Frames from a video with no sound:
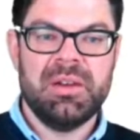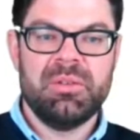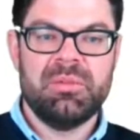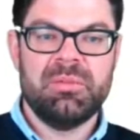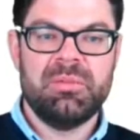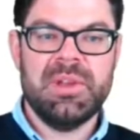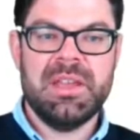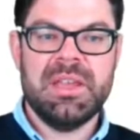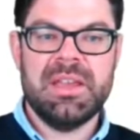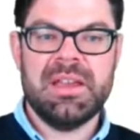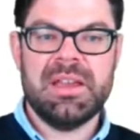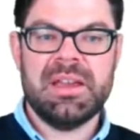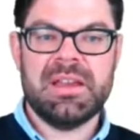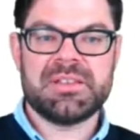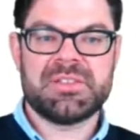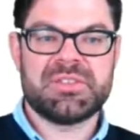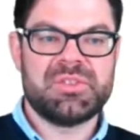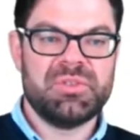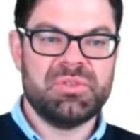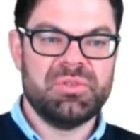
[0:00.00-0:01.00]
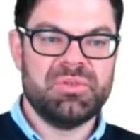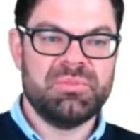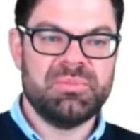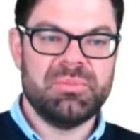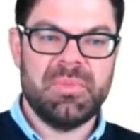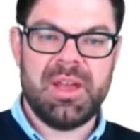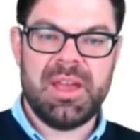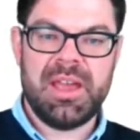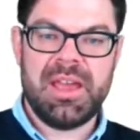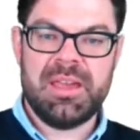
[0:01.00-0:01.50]
We
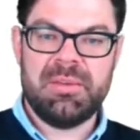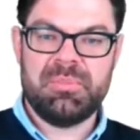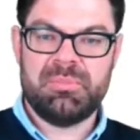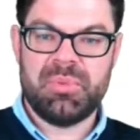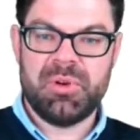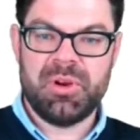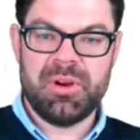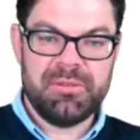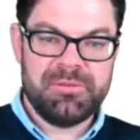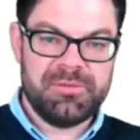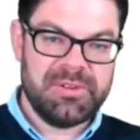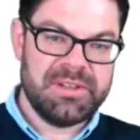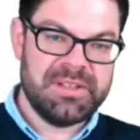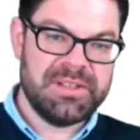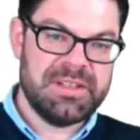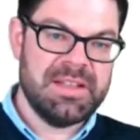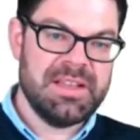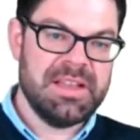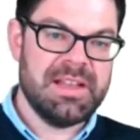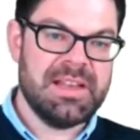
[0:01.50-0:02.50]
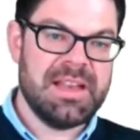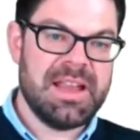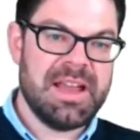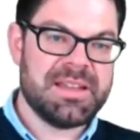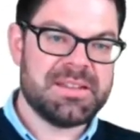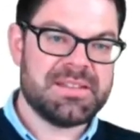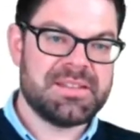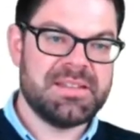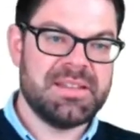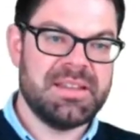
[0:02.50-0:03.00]
assume a perfectly
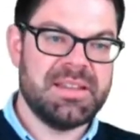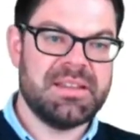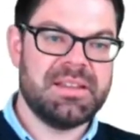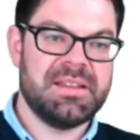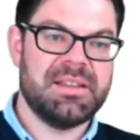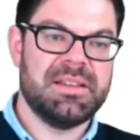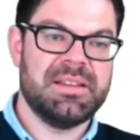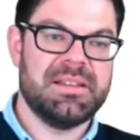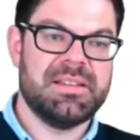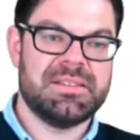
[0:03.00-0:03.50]
elastic